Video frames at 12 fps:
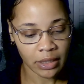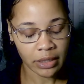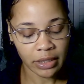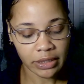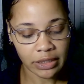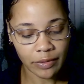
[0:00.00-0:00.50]

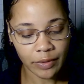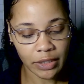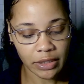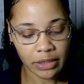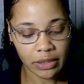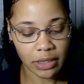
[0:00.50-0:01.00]
Yeah, someone
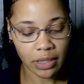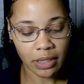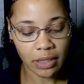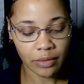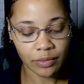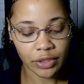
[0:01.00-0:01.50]
is
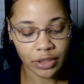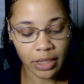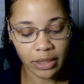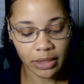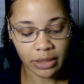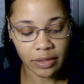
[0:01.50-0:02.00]
uh,
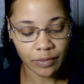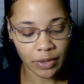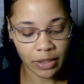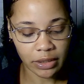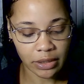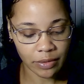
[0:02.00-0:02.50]
rejecting someone
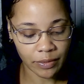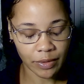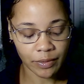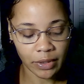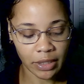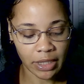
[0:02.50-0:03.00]
because someone
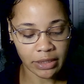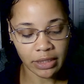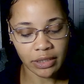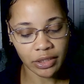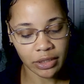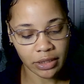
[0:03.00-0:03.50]
realized
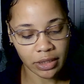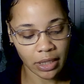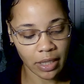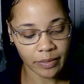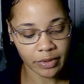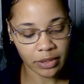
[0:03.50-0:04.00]
they're just in
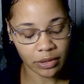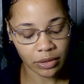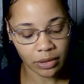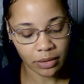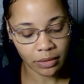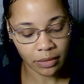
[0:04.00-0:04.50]
competition.